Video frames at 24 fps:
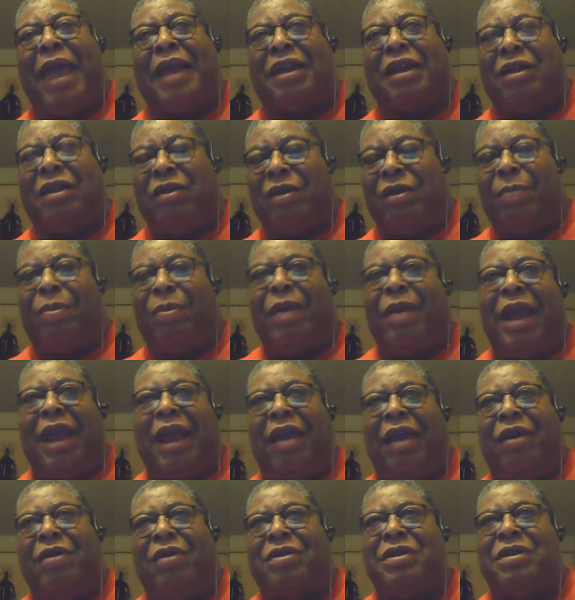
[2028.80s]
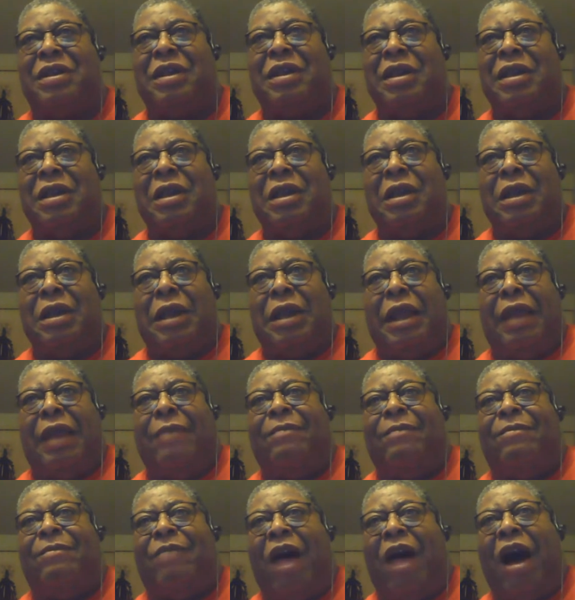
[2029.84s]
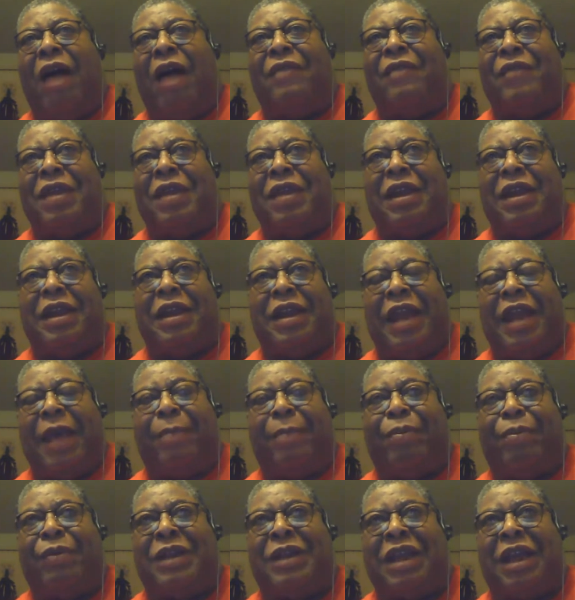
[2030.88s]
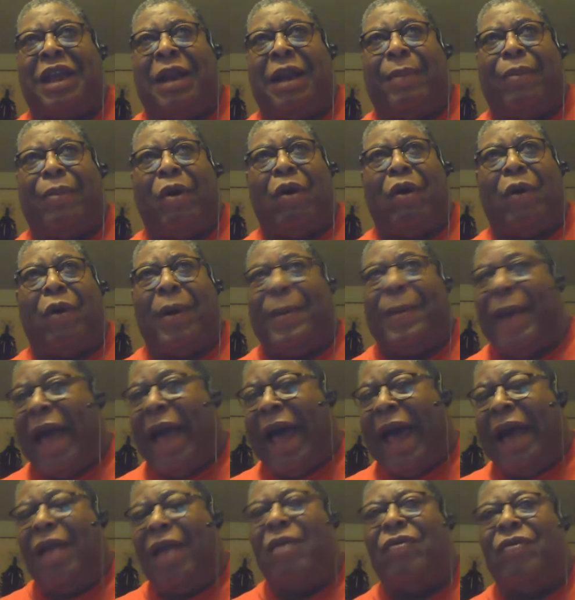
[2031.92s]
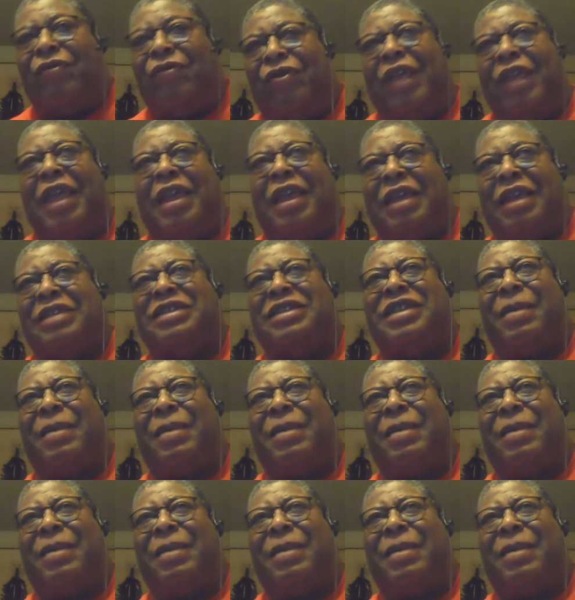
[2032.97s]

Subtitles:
to the players involving in that particular program. I don't think it's the